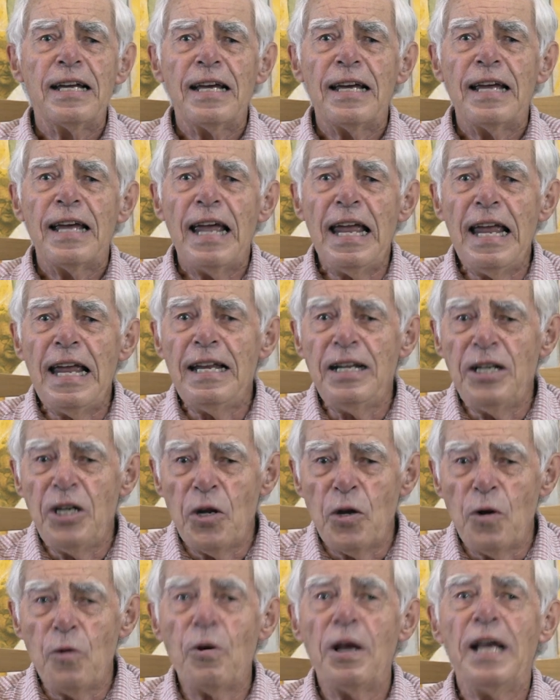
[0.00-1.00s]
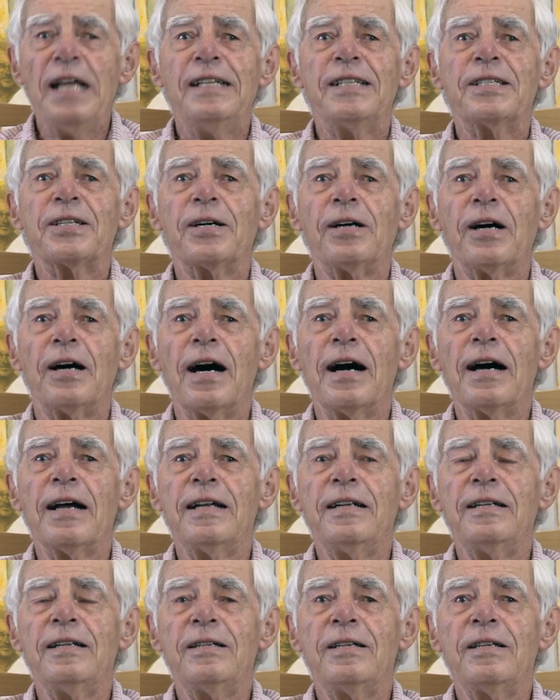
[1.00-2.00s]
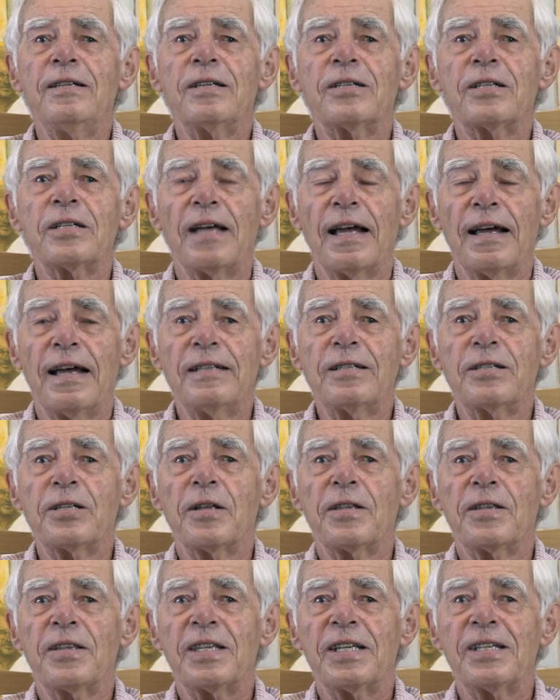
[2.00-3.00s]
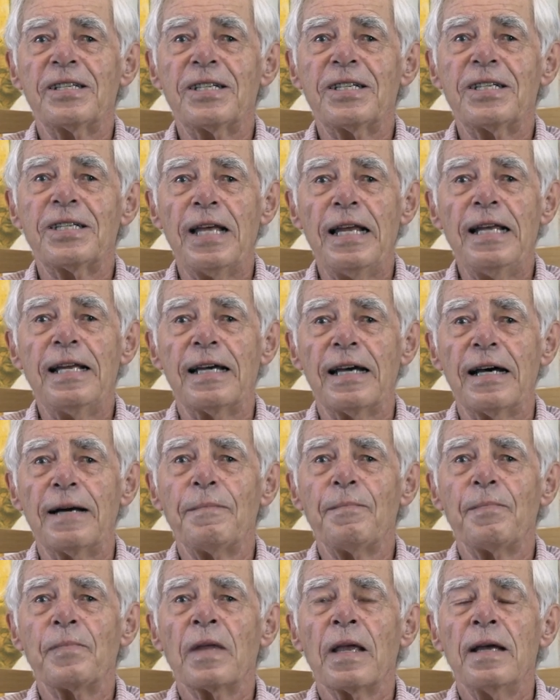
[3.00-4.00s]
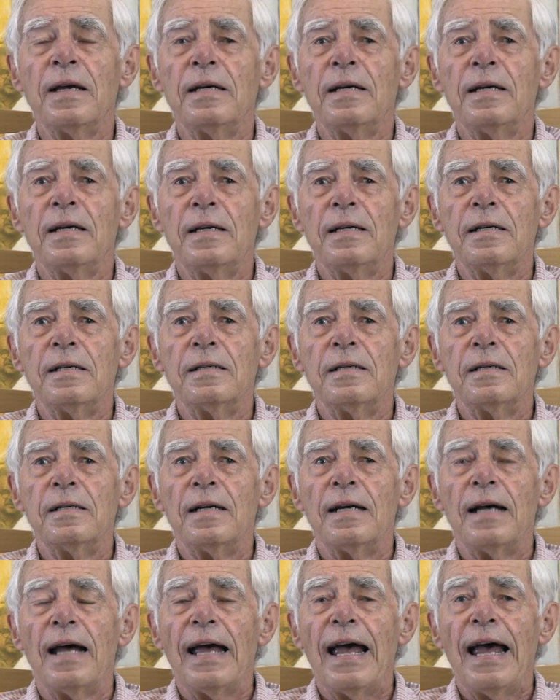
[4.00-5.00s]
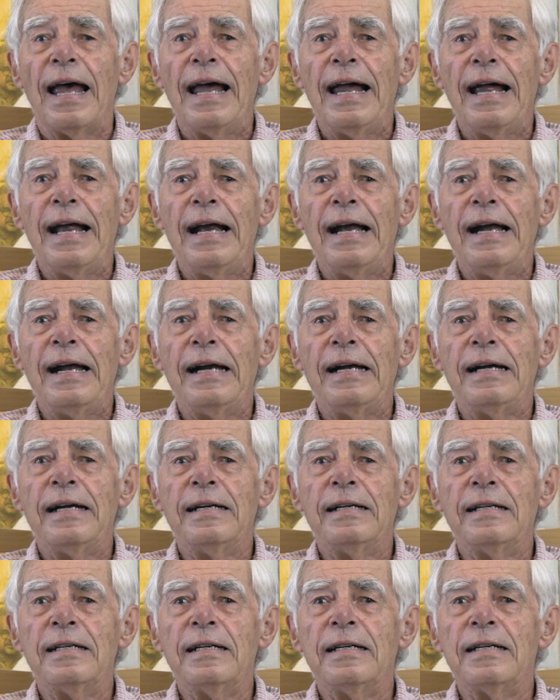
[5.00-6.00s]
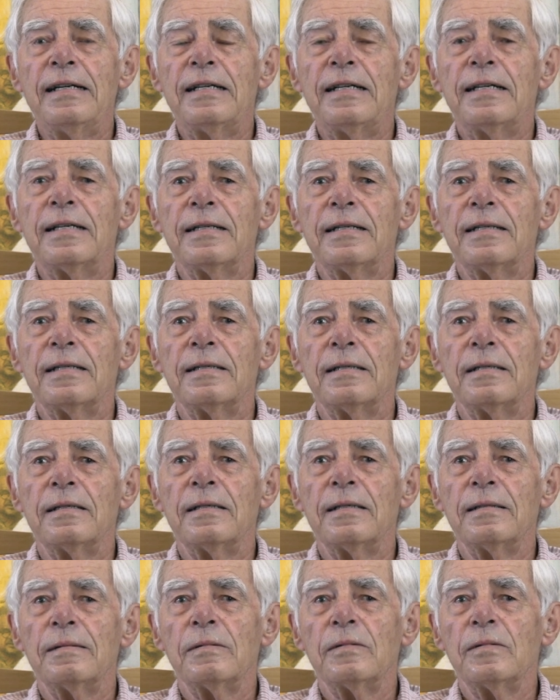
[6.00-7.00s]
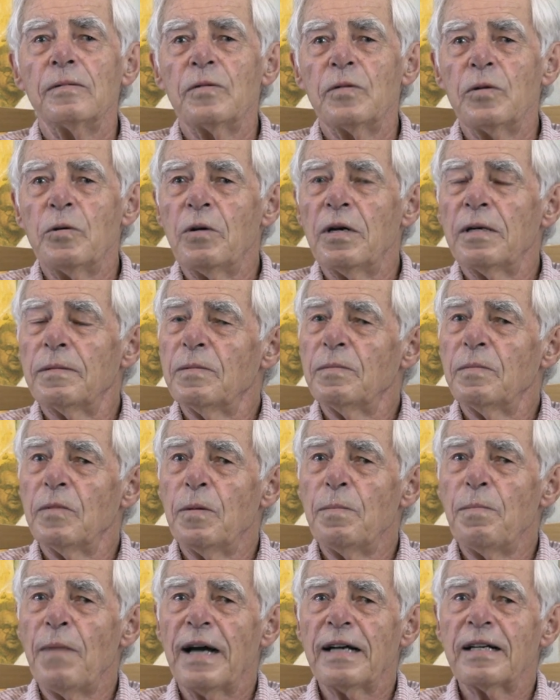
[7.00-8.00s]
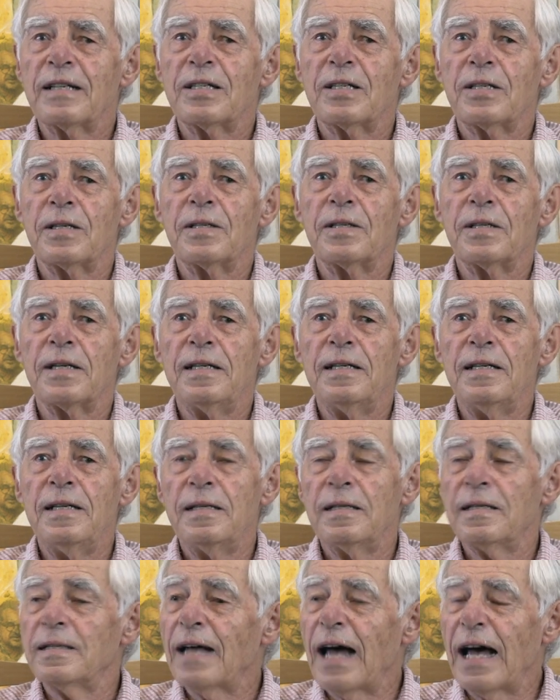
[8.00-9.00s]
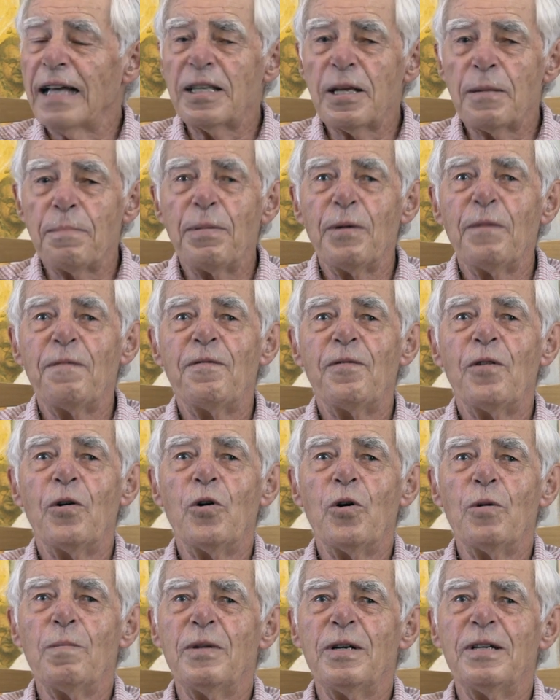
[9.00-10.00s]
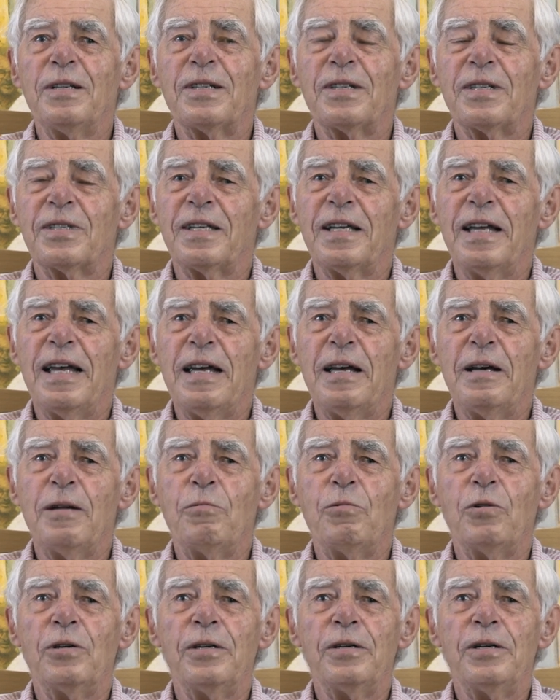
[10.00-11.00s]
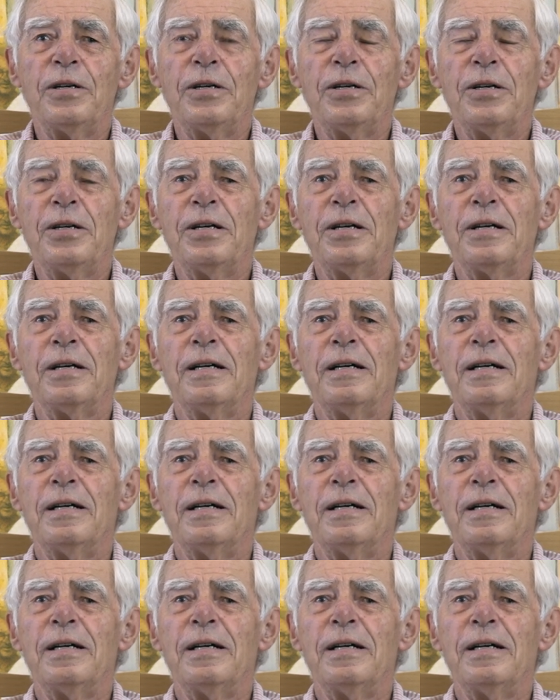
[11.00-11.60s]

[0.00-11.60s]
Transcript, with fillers: He knew his lines as the seeker. And the, amongst the other performers, there were